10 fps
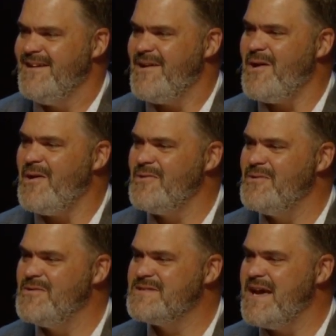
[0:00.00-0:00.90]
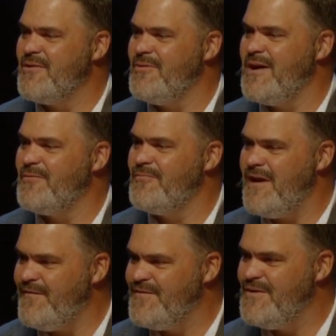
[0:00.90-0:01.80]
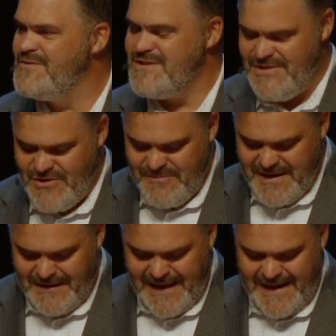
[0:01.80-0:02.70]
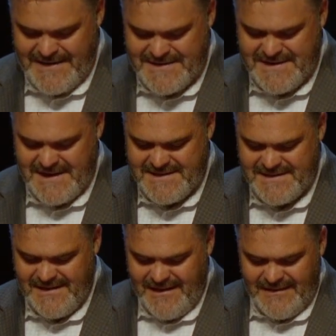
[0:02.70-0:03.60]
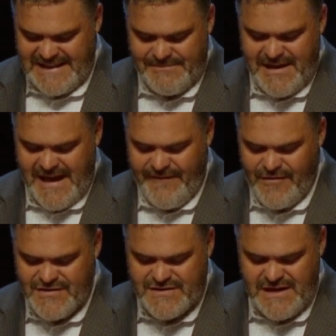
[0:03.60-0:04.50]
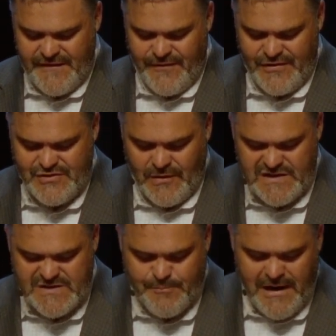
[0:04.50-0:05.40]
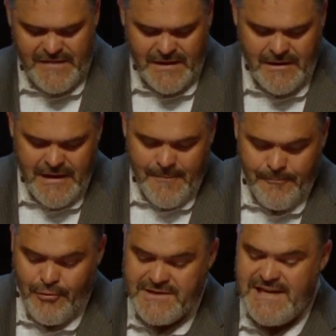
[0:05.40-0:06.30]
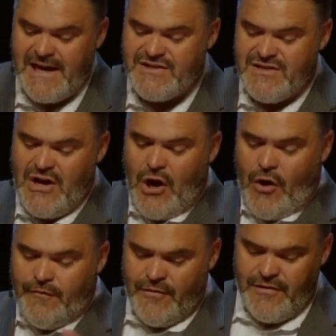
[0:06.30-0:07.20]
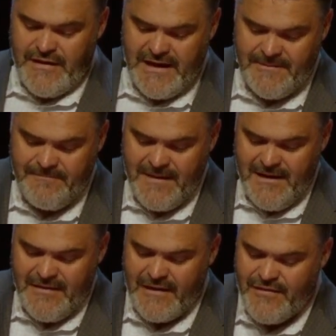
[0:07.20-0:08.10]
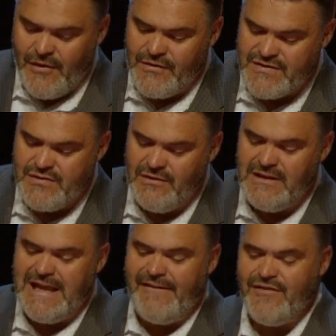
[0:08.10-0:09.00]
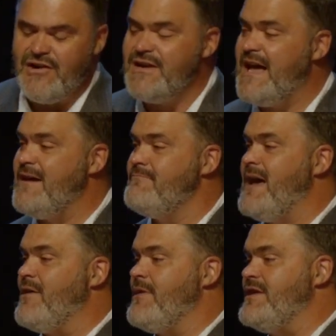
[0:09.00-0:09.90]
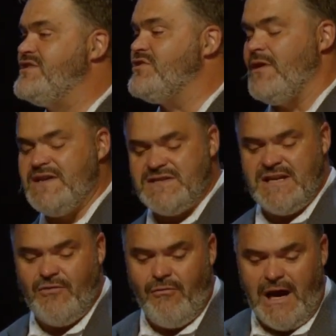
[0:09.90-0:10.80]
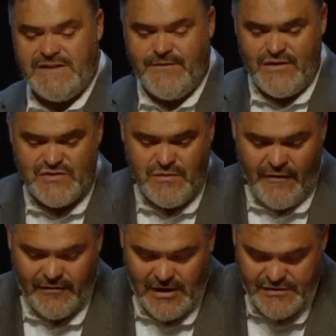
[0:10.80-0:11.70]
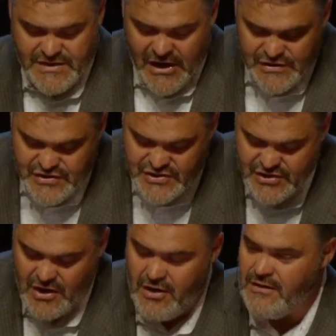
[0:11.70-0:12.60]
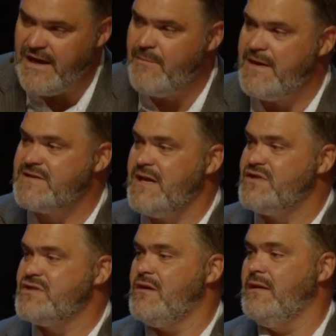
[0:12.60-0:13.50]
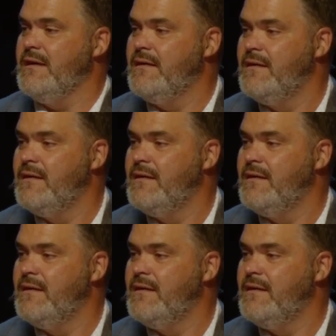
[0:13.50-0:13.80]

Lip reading: All who take what? Refuge in you be glad, he says. Let them ever sing for joy. Spread the protection over them that those who love your name may rejoice in it. Watch verse 12 close. Surely, everybody say surely.